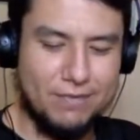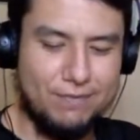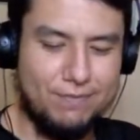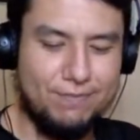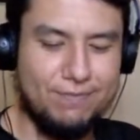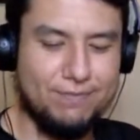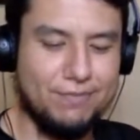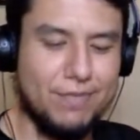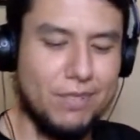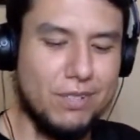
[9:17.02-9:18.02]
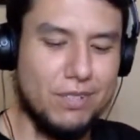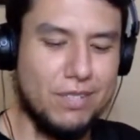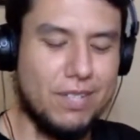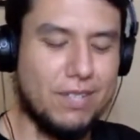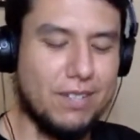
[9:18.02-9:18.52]
Yeah. Which is
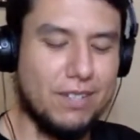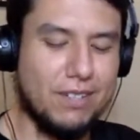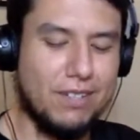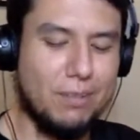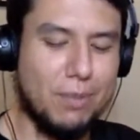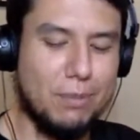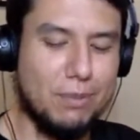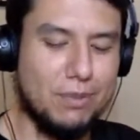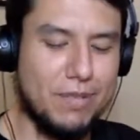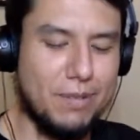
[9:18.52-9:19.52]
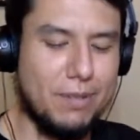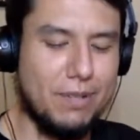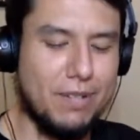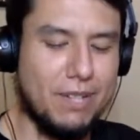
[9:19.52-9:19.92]
like you hear people say about